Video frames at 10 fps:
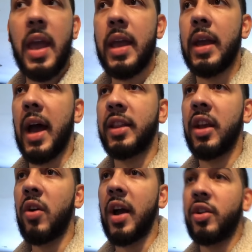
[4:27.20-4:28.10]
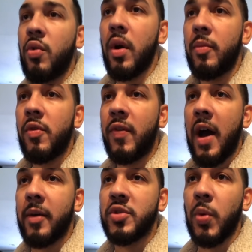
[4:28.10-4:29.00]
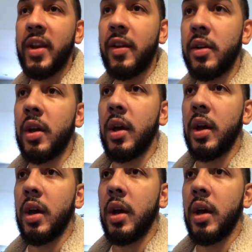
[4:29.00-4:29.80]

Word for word: Okay, I do. I do want to move out. No, I'm 20. no,